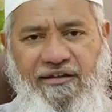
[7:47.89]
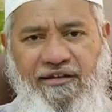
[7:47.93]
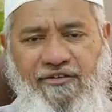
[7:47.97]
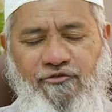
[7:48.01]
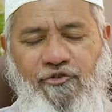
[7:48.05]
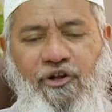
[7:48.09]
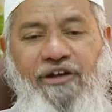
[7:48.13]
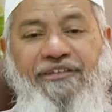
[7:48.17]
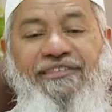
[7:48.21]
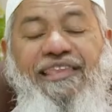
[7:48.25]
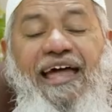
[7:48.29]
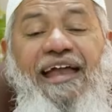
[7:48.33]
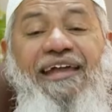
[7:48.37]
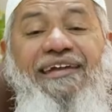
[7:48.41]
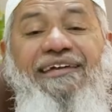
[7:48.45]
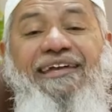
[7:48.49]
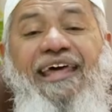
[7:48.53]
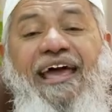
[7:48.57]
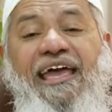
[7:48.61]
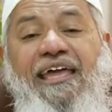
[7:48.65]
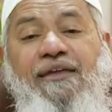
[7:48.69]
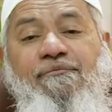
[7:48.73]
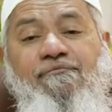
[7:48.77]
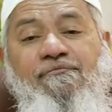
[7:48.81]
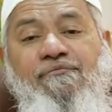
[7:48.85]
So at that
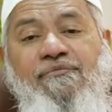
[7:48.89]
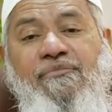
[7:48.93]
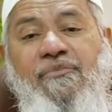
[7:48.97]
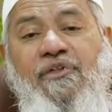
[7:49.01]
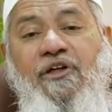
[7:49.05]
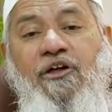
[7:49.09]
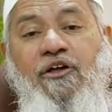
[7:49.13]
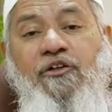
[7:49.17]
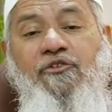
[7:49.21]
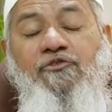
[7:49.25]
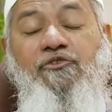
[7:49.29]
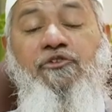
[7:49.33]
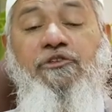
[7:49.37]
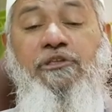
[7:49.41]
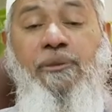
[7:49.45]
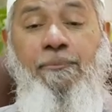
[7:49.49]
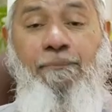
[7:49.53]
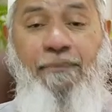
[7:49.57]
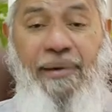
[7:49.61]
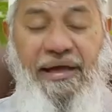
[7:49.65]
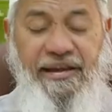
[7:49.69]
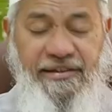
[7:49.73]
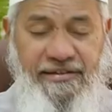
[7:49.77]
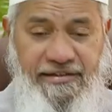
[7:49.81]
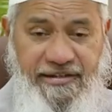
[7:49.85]
time, the
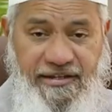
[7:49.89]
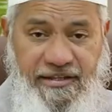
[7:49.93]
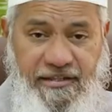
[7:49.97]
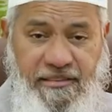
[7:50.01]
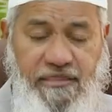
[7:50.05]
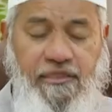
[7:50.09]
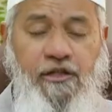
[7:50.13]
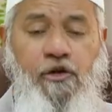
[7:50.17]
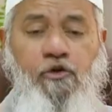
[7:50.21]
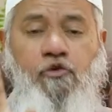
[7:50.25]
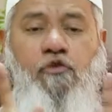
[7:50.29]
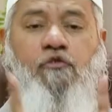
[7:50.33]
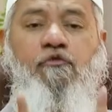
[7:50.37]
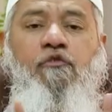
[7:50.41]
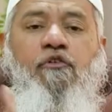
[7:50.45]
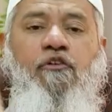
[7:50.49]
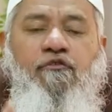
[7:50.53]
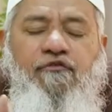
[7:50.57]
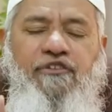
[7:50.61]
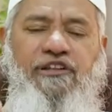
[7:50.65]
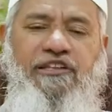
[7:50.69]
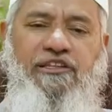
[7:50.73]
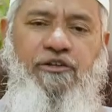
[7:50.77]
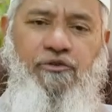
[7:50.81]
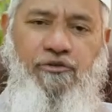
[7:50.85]
best is to
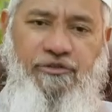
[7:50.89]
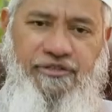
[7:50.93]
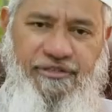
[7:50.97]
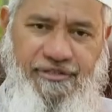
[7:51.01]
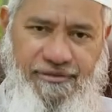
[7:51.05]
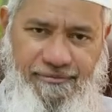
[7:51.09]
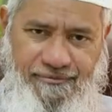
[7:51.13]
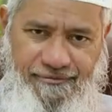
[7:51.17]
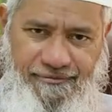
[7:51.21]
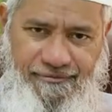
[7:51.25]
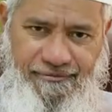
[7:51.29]
fulfill the oath.